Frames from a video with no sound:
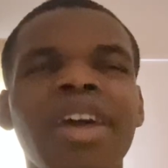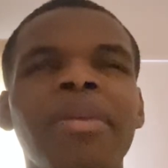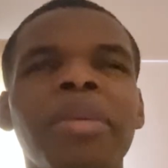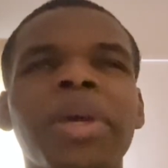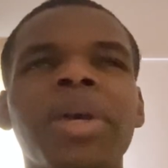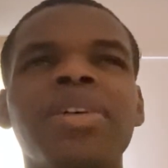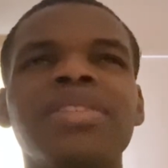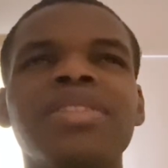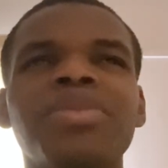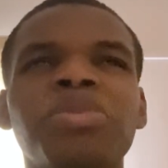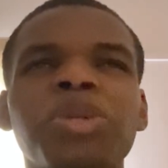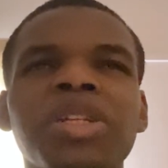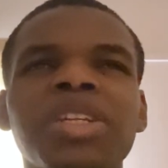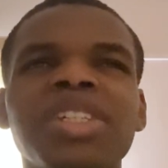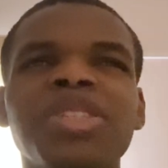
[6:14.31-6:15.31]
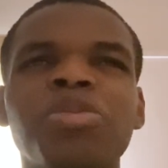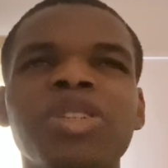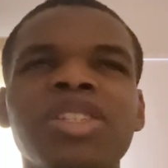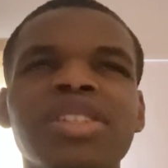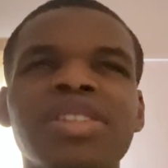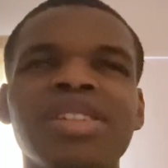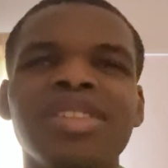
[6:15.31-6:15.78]
because Ricky is
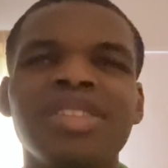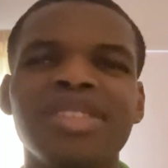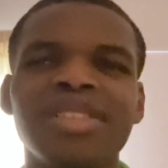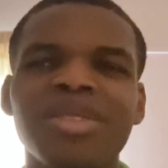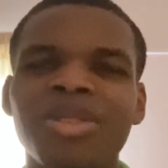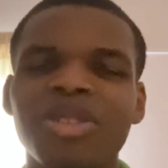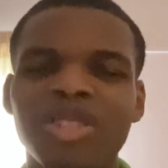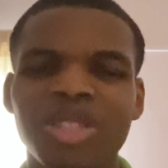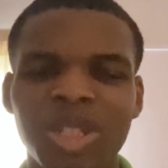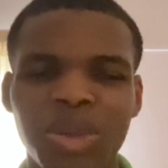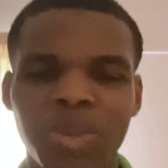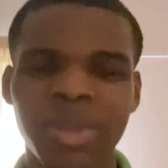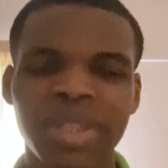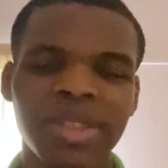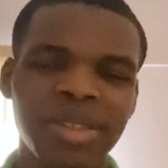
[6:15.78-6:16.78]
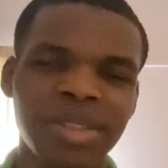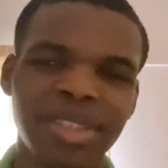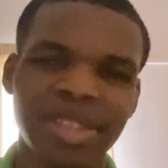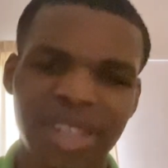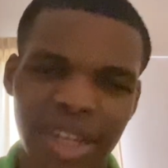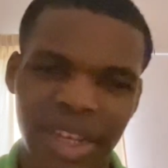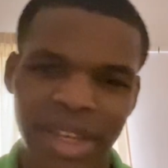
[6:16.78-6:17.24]
basically still continuing to
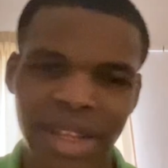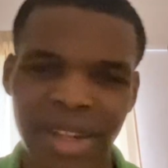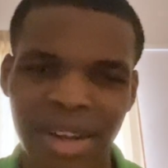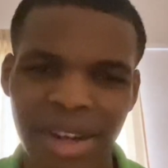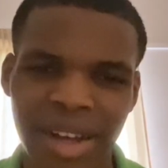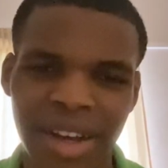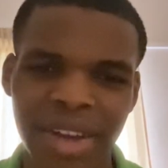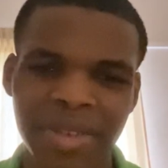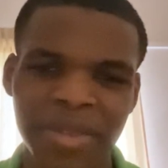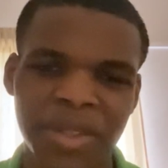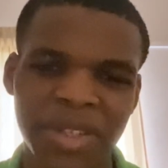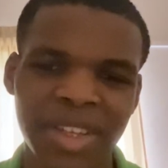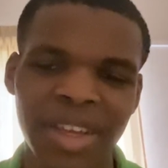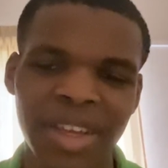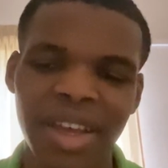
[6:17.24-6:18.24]
stick in their lives.